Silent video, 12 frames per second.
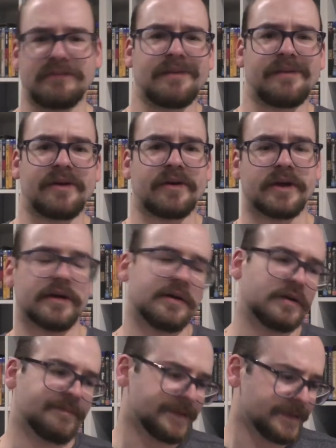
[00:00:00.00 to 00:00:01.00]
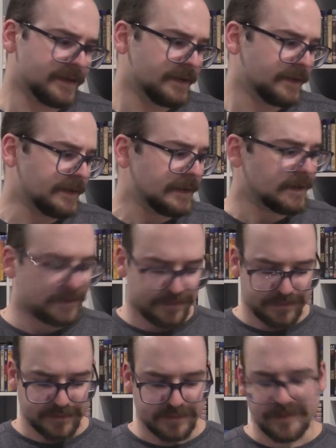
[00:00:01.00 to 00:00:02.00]
America.
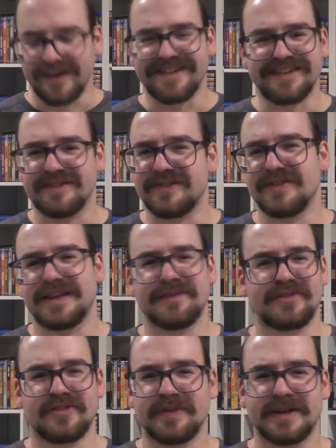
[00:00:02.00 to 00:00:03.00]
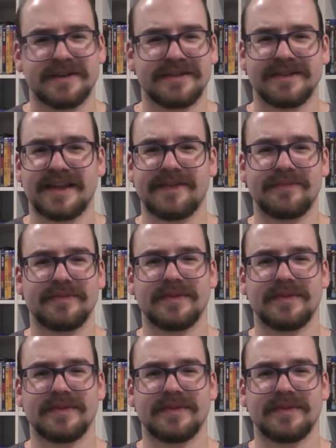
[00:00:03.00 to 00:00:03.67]
I don't know that much about that